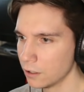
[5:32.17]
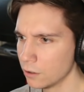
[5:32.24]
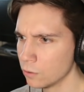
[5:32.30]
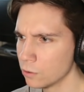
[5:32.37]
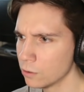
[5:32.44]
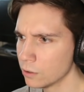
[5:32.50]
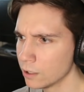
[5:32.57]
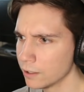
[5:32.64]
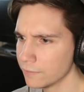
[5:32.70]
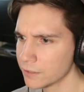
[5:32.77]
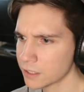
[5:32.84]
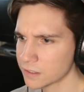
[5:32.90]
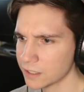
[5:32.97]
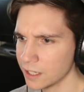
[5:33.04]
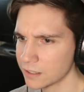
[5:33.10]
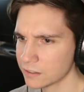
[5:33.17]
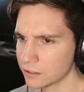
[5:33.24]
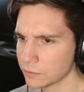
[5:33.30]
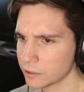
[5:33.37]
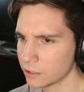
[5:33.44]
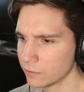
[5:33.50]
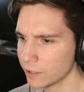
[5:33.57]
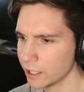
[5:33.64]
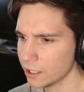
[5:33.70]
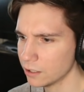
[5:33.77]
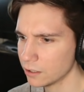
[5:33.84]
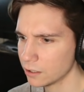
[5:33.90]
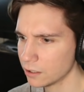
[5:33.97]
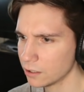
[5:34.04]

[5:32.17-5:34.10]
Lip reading: Ooh, I love the set too with the red.